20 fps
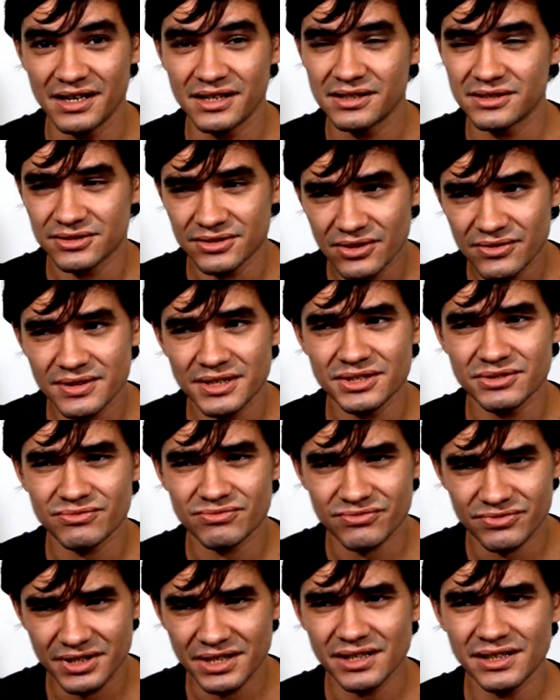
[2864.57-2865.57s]
so it's
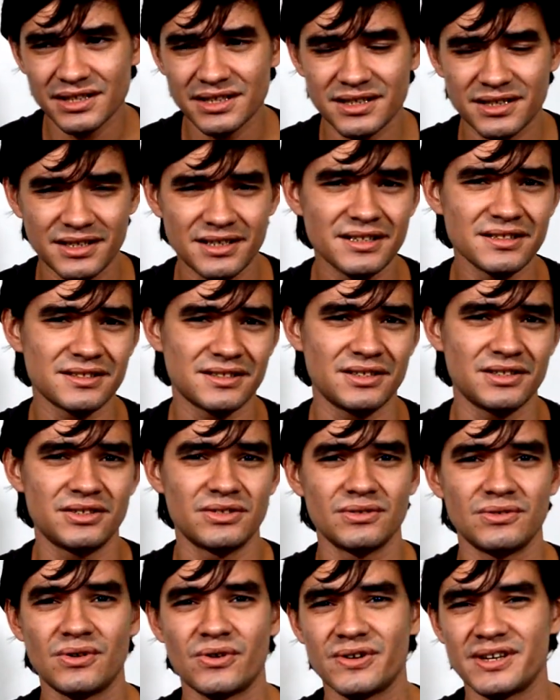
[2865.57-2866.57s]
really easy
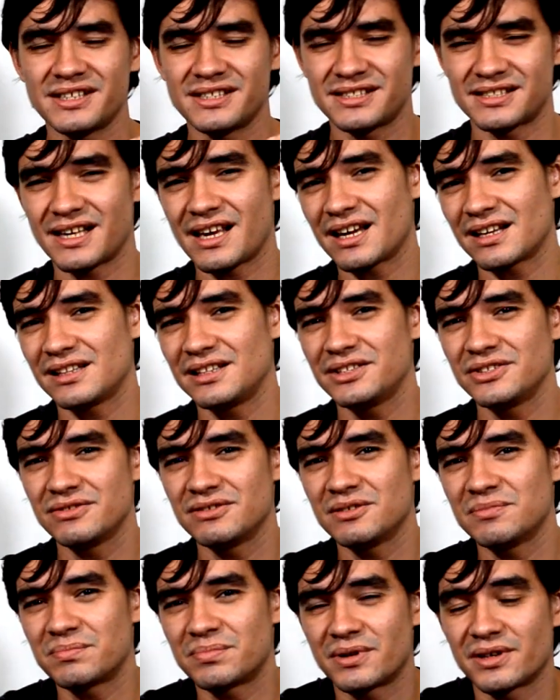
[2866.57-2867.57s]
to go exactly to
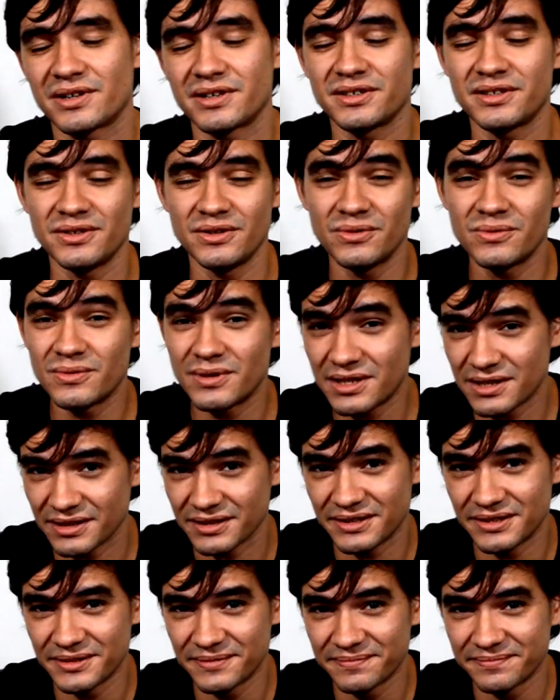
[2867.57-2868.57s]
the part you
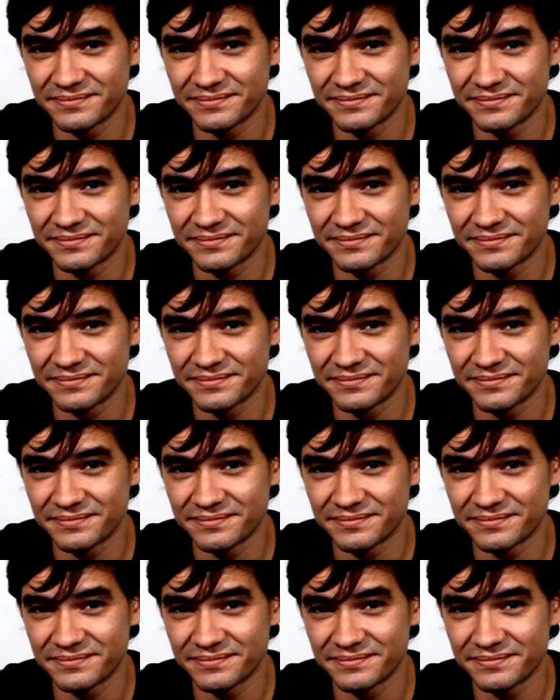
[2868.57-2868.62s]
want.